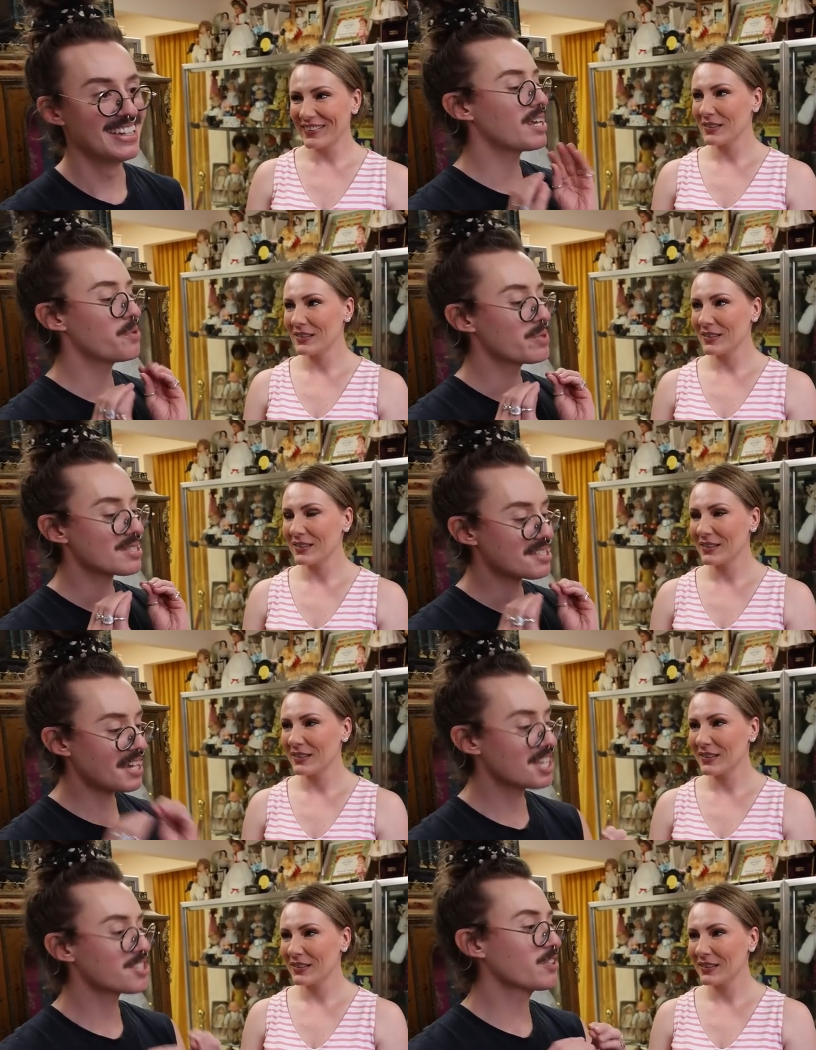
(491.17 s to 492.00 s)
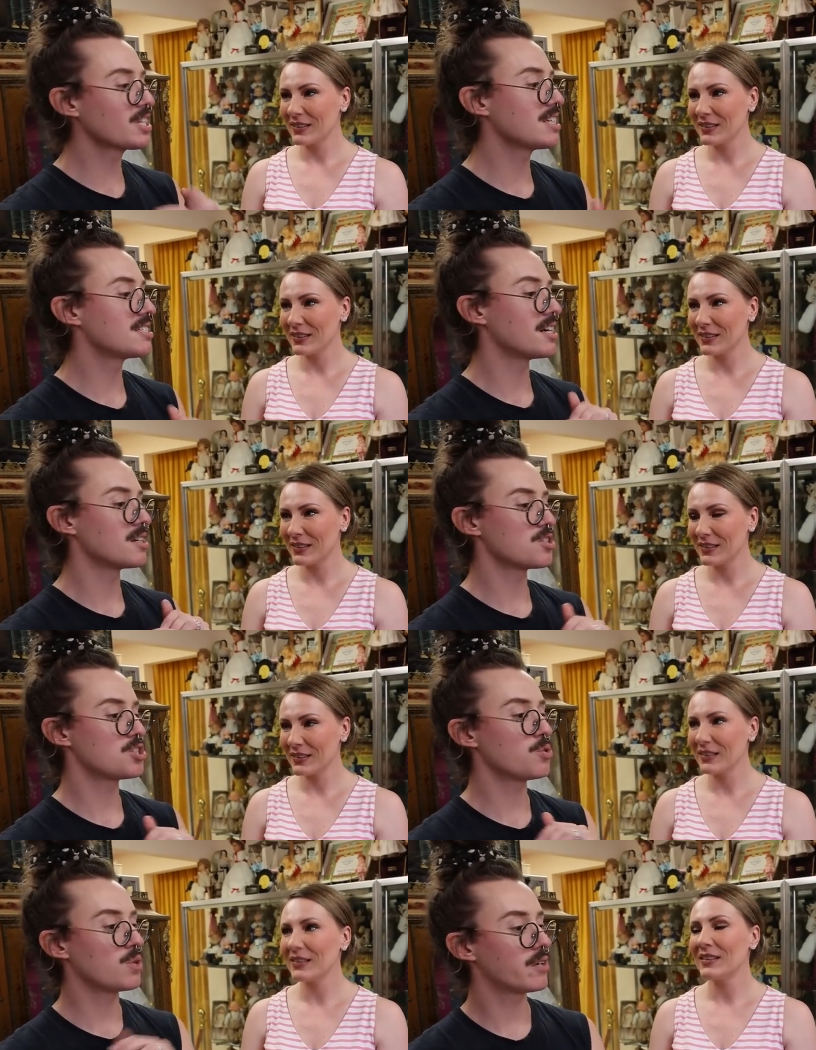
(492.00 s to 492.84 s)
Speaker 1: It was tastefully
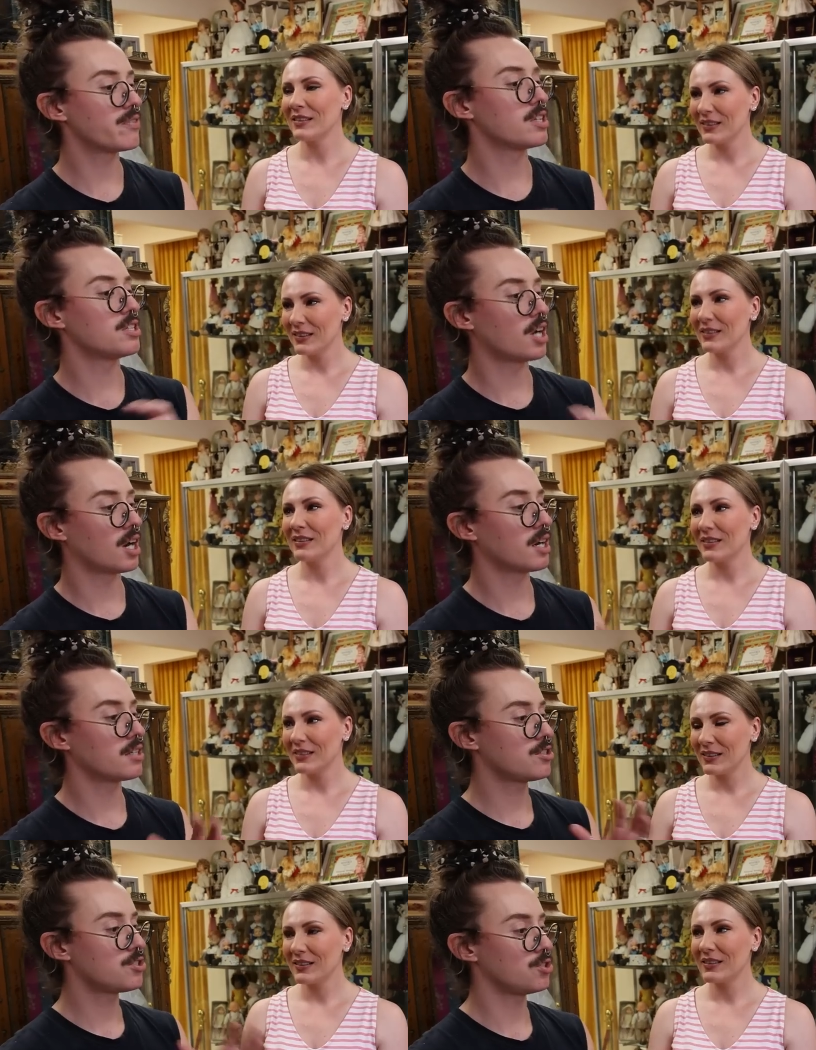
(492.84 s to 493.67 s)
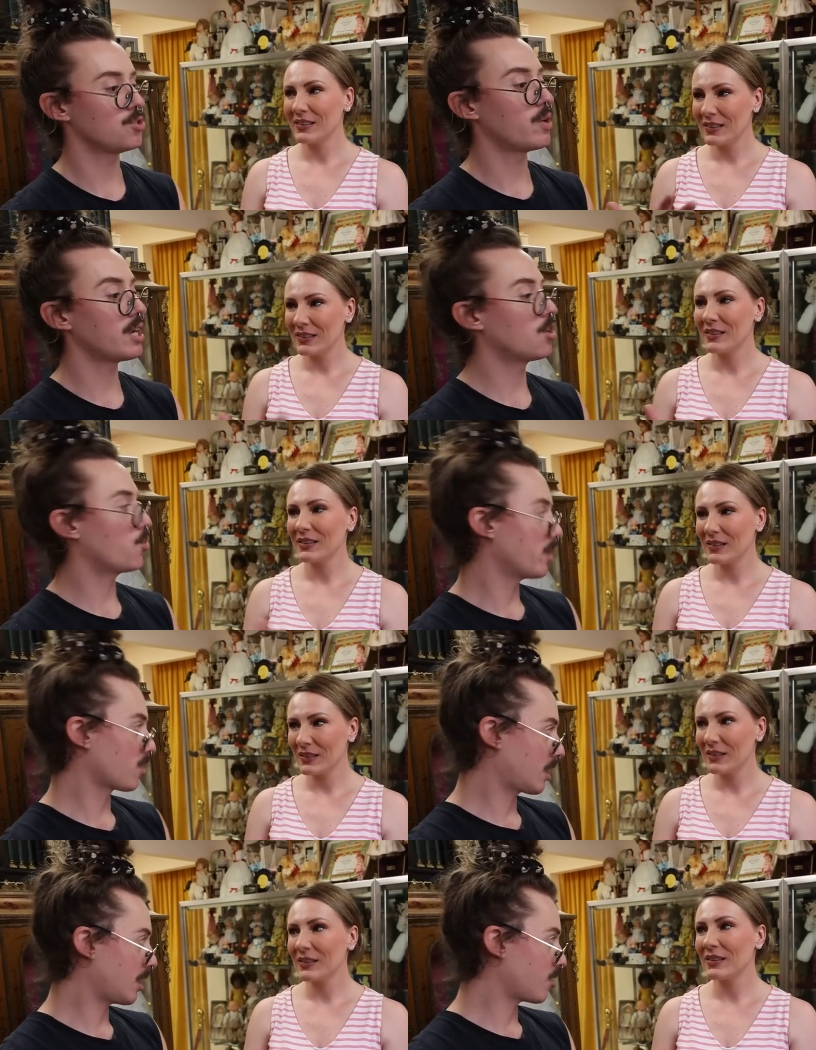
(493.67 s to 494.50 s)
done to give a nod to a
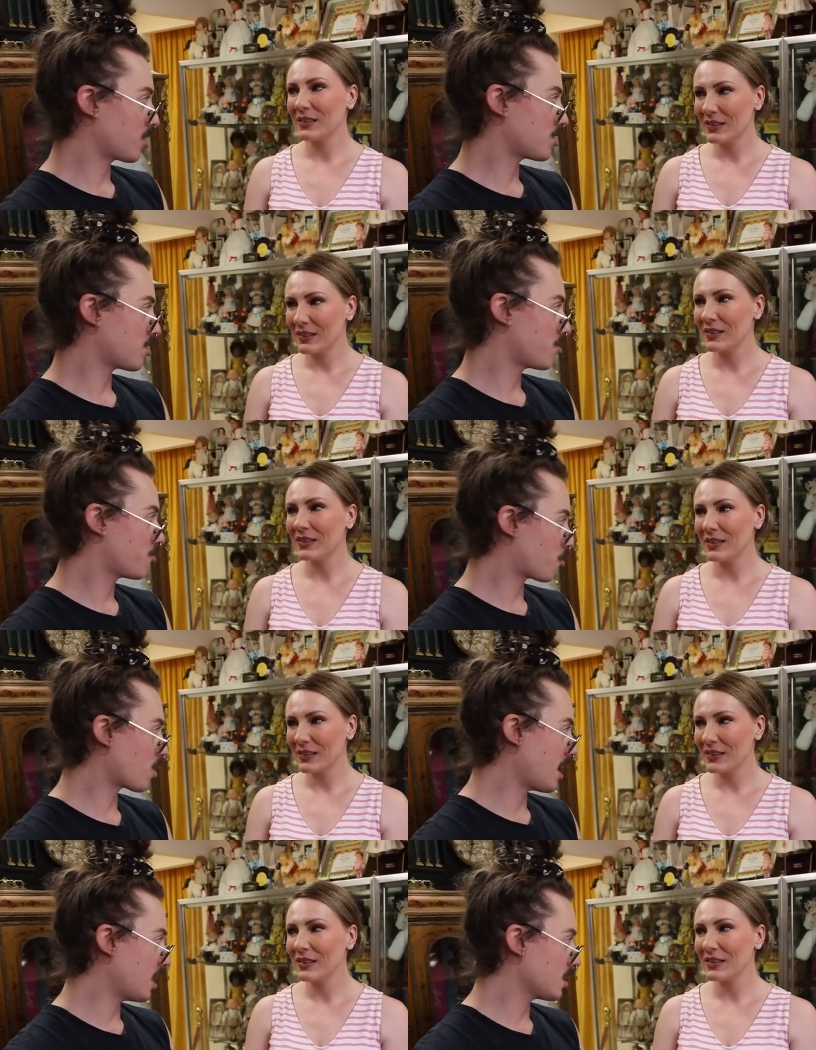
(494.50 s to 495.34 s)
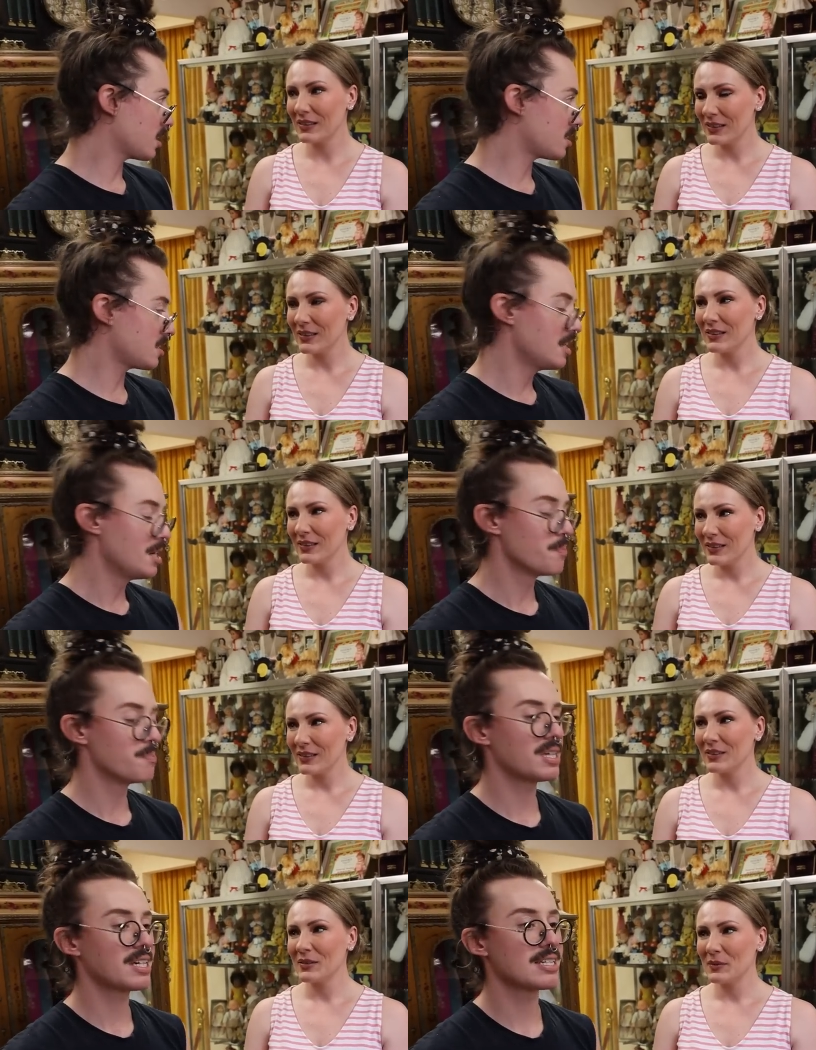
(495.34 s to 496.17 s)
queer character for Alan
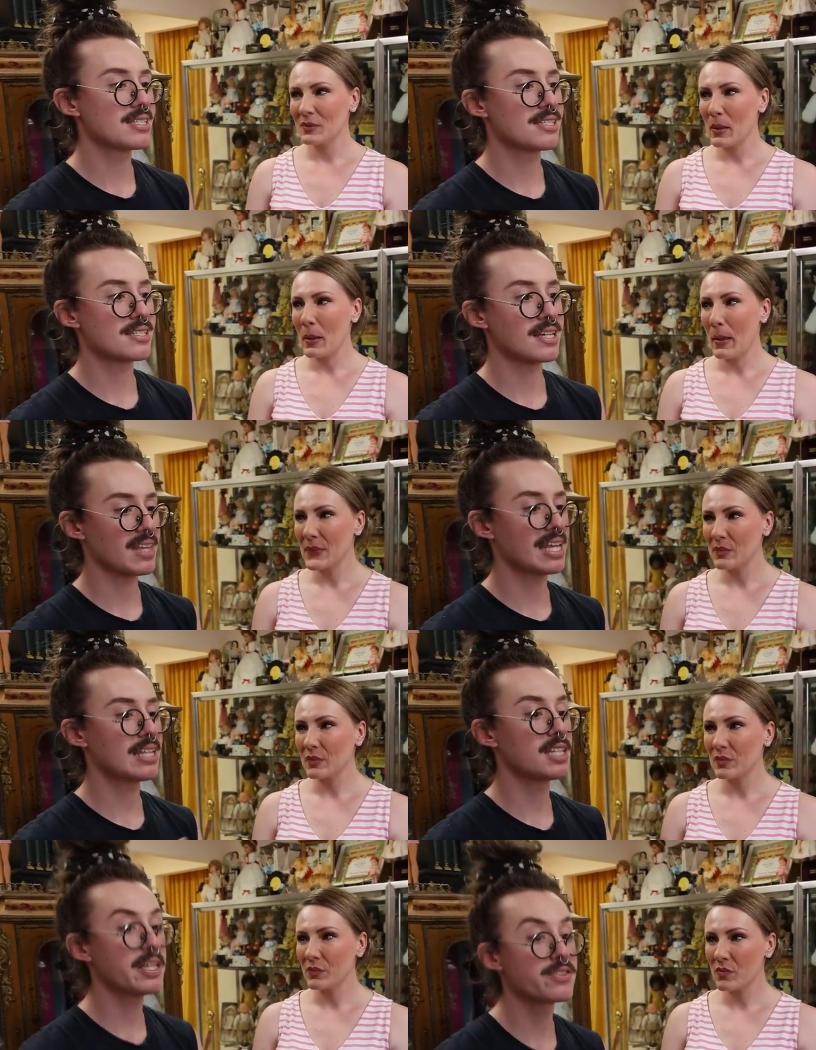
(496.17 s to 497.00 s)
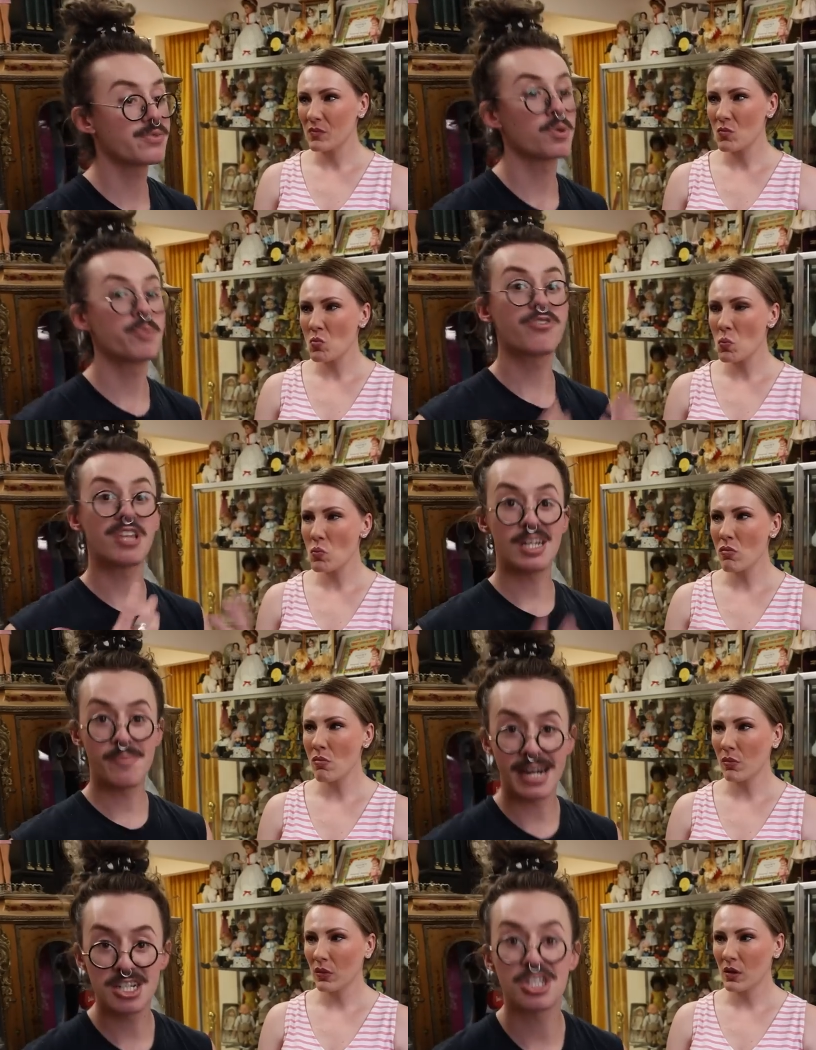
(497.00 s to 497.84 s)
because it leaves room for the
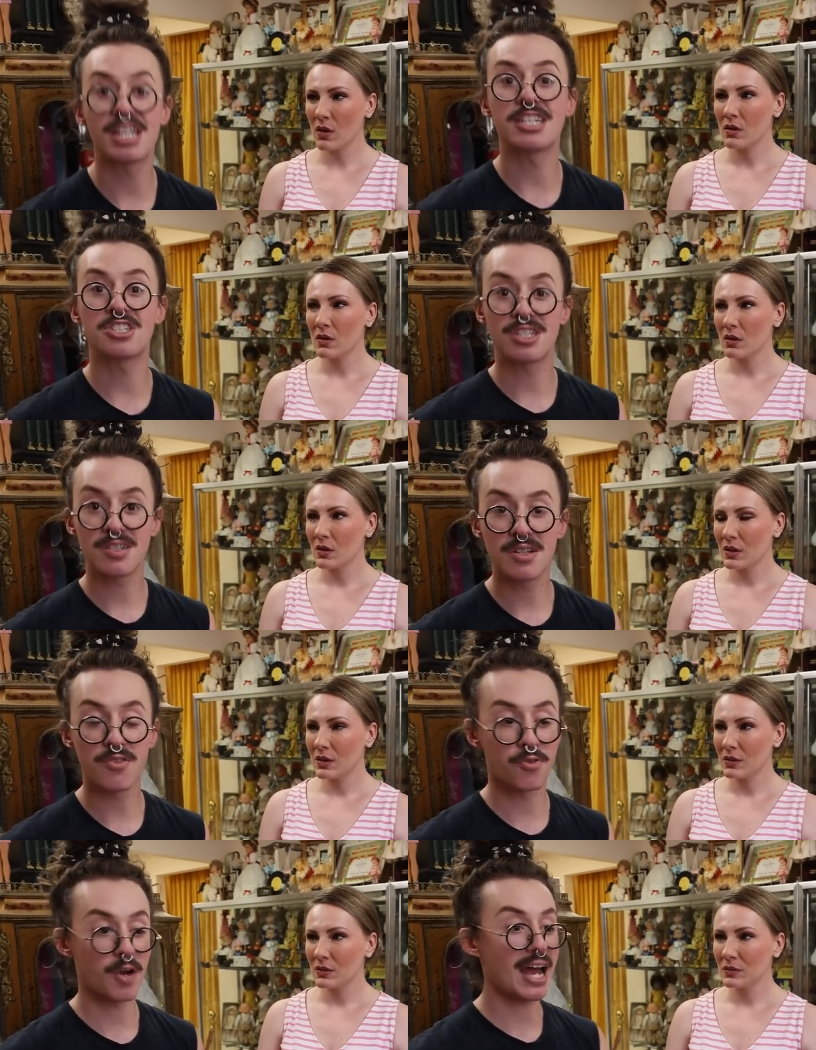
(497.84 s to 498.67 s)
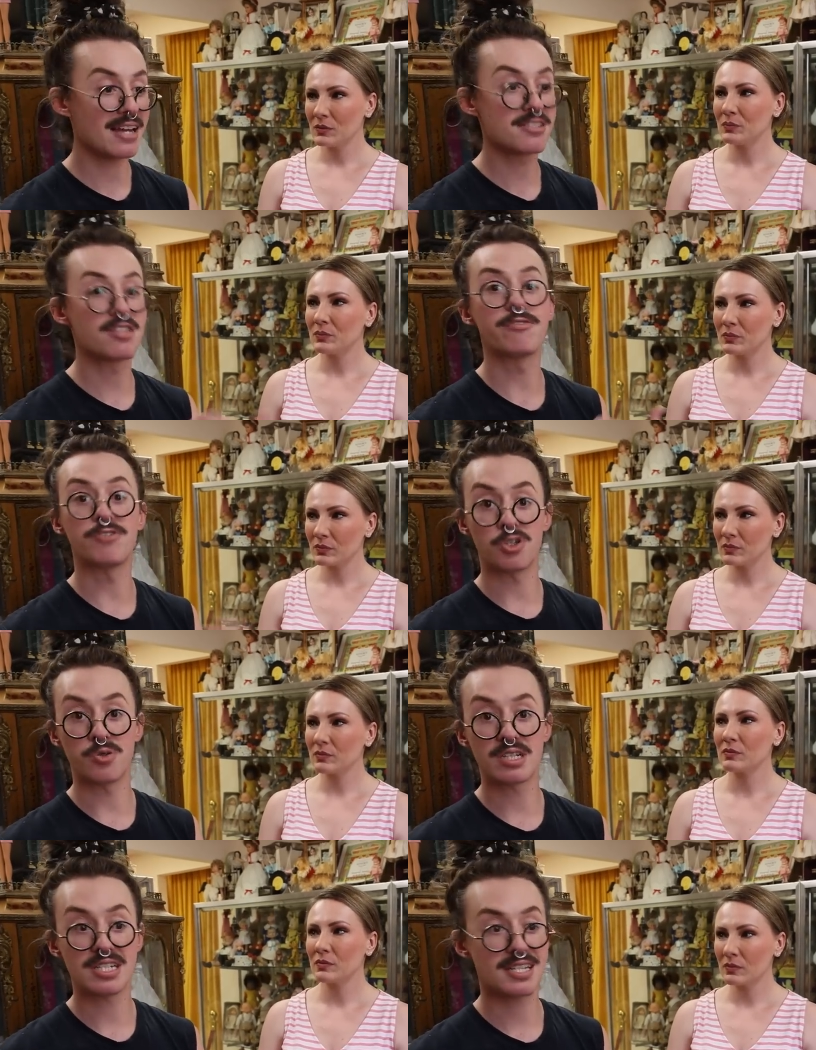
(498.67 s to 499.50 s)
imagination as the
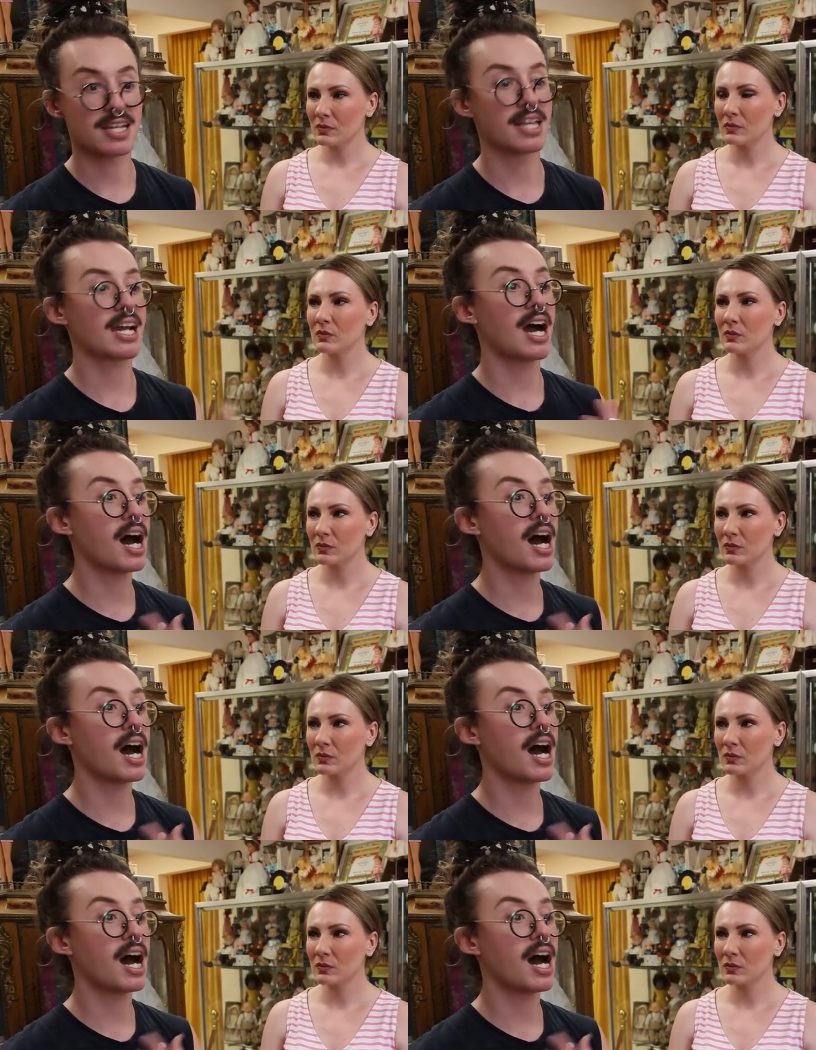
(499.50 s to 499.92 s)
viewer to say, like,